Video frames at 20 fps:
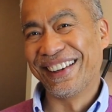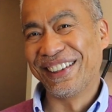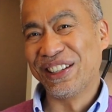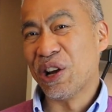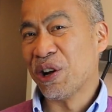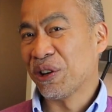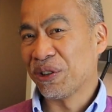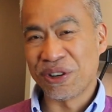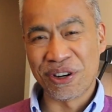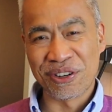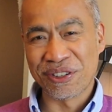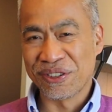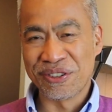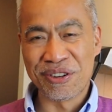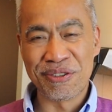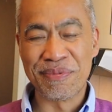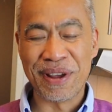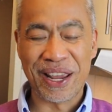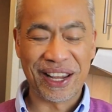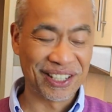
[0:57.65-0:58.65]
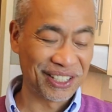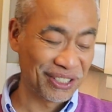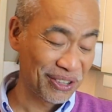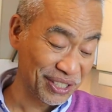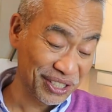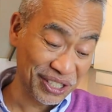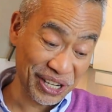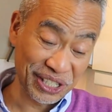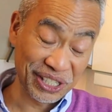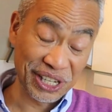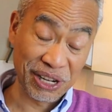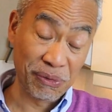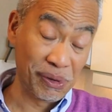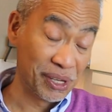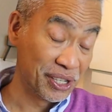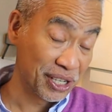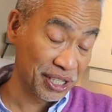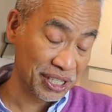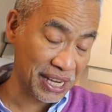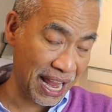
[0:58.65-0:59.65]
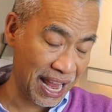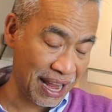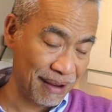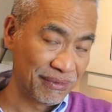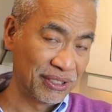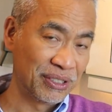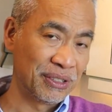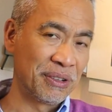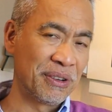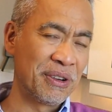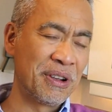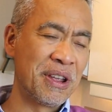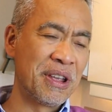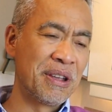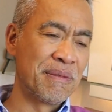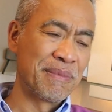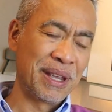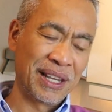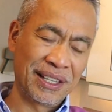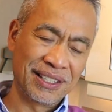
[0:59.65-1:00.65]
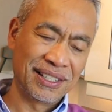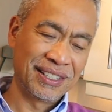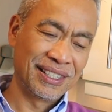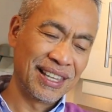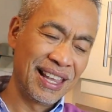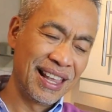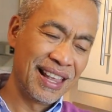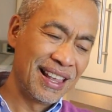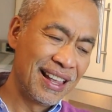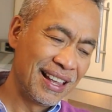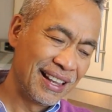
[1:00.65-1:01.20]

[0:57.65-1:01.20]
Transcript: no cook, no bake. So it's easy. We'll just have to mix